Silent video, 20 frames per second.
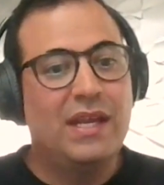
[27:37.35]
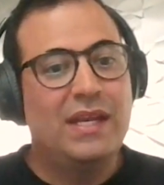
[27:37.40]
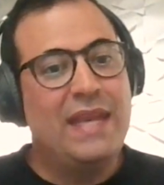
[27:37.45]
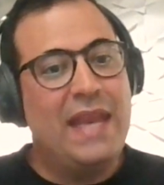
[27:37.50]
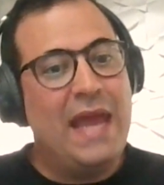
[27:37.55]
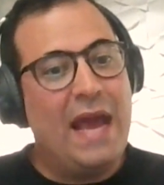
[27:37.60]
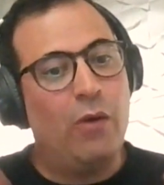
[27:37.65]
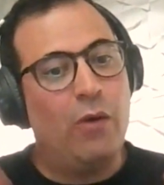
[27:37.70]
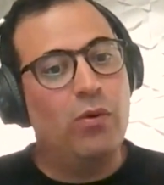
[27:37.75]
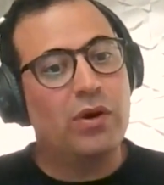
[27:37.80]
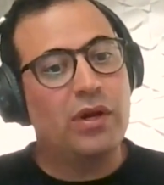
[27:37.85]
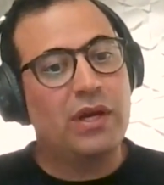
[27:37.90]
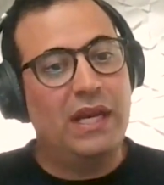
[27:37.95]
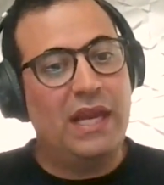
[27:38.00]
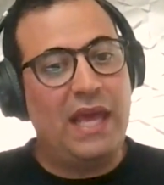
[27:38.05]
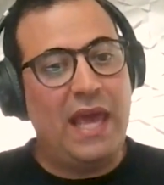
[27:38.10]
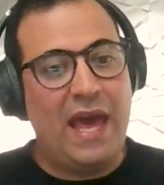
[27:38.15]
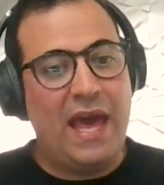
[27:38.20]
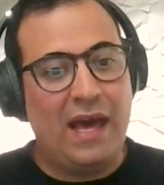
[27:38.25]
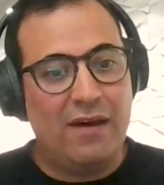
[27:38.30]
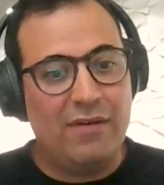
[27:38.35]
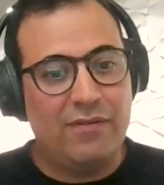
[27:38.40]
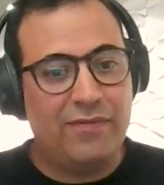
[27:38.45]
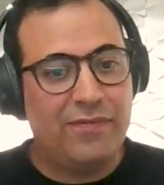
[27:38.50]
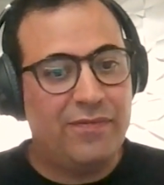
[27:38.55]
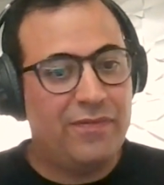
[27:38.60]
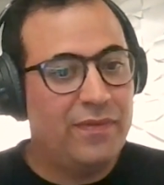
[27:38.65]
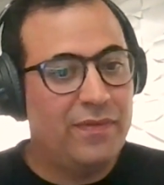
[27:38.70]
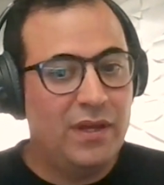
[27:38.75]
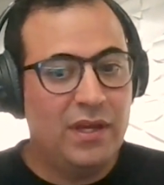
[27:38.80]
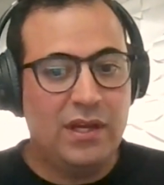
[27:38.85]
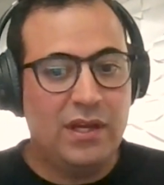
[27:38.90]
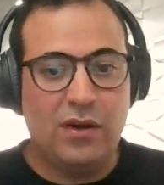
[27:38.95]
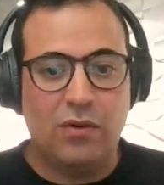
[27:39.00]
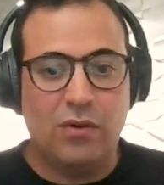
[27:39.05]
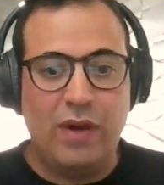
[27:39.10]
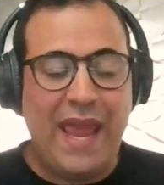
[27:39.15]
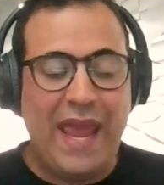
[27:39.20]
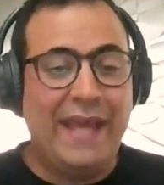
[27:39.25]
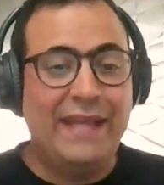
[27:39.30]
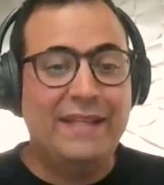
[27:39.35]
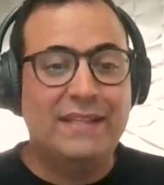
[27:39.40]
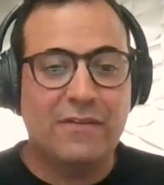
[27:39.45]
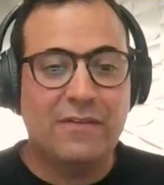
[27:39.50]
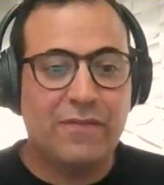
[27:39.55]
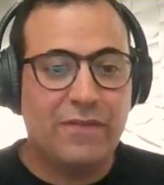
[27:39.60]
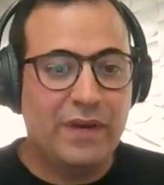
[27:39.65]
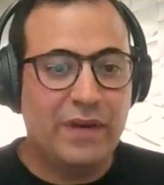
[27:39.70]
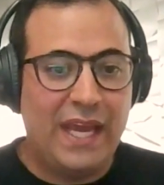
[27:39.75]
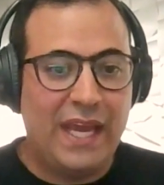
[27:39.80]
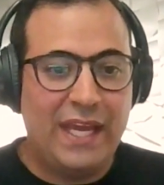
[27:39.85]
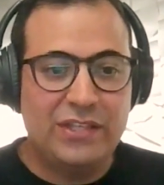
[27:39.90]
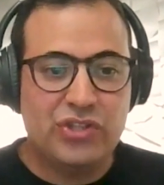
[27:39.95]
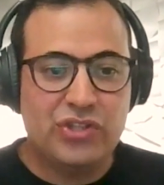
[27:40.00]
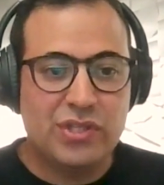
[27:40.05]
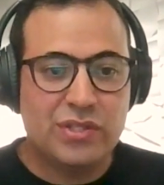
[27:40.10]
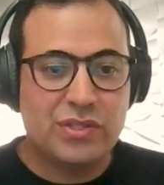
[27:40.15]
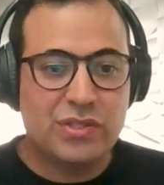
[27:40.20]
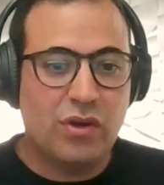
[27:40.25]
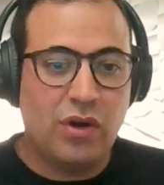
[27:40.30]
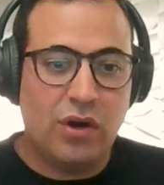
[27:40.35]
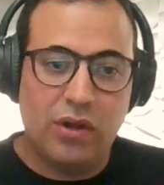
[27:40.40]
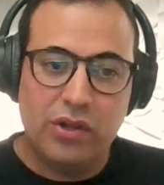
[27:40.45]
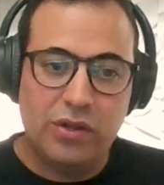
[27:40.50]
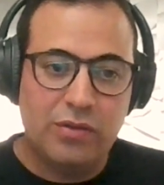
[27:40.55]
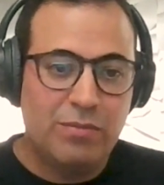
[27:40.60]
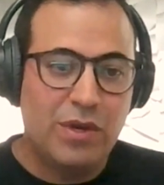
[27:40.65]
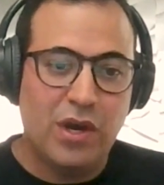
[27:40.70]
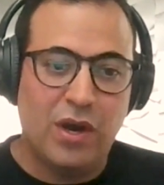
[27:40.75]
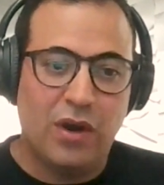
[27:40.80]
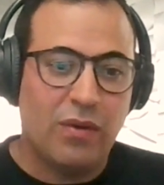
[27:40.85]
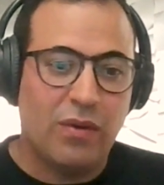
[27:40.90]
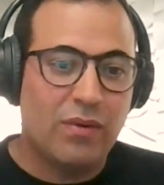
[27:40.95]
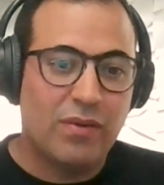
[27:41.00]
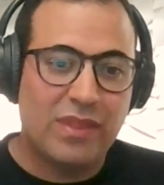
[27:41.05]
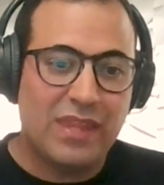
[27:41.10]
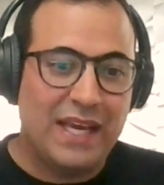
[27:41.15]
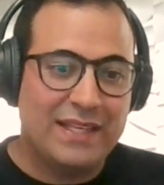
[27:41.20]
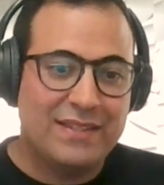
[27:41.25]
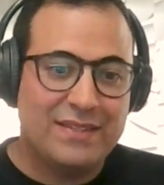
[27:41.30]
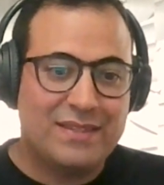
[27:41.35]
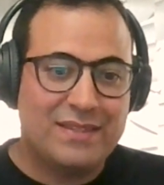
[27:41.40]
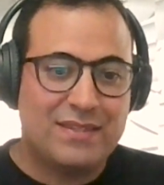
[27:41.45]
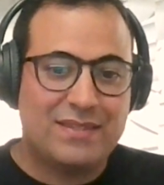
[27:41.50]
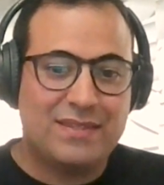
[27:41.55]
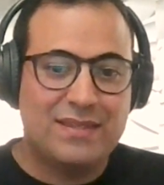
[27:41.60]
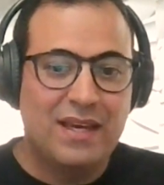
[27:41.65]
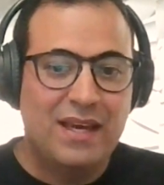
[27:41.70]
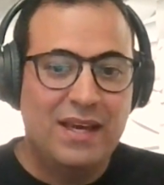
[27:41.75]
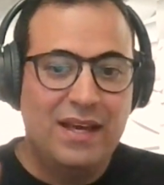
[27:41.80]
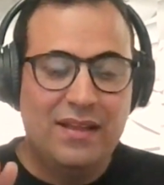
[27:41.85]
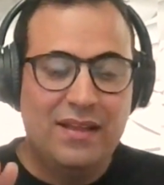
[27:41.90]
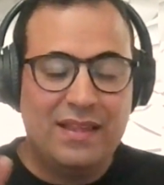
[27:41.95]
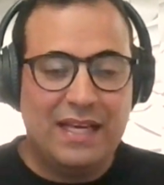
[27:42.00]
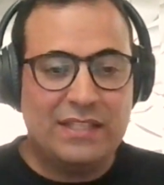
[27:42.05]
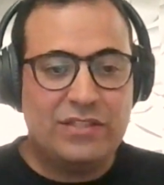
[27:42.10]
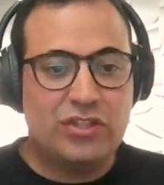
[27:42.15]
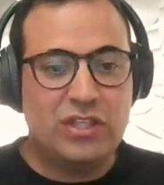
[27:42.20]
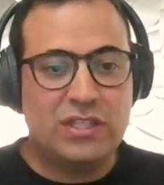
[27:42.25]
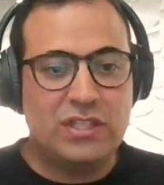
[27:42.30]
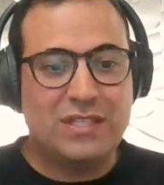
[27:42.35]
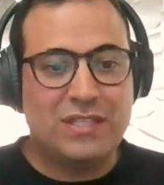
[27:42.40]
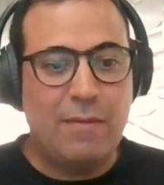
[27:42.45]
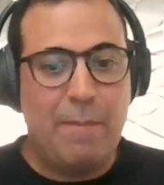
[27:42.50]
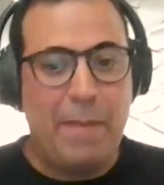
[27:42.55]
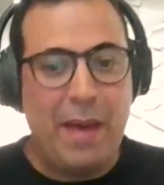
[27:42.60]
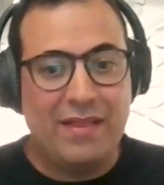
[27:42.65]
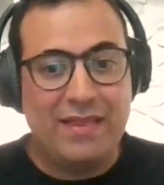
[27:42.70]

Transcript: Now we're going to have, you know, 8 different agents call them. No, that's just a